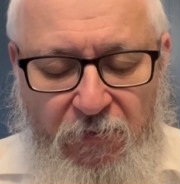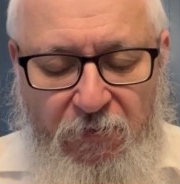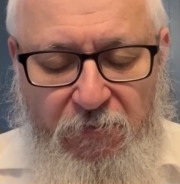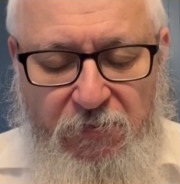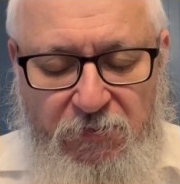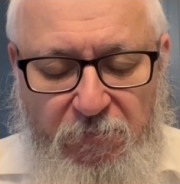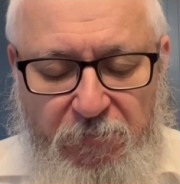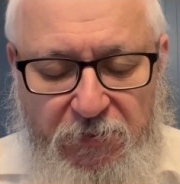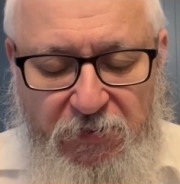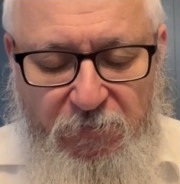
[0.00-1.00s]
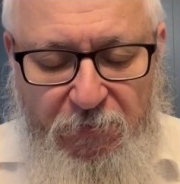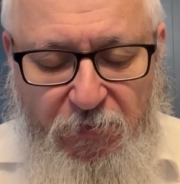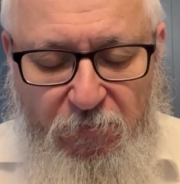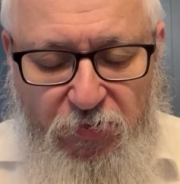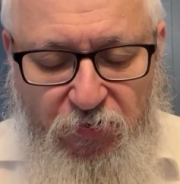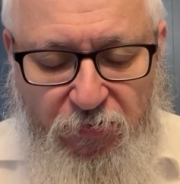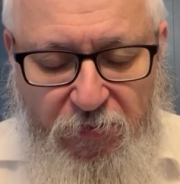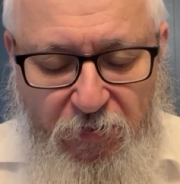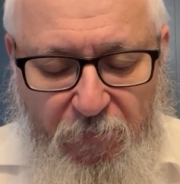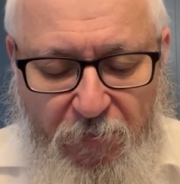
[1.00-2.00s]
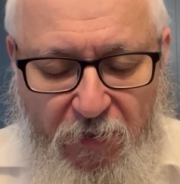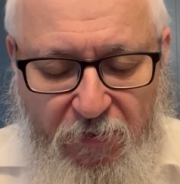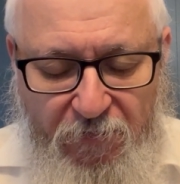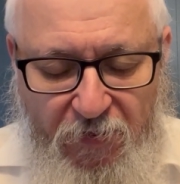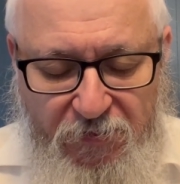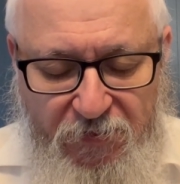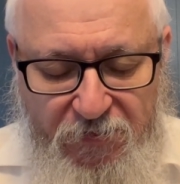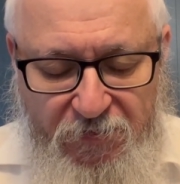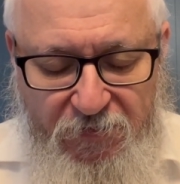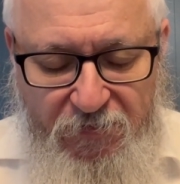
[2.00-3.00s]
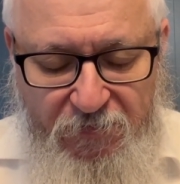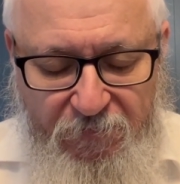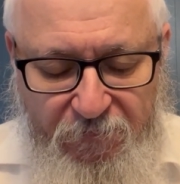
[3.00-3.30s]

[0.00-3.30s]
The simplest but the most critical part of our existence.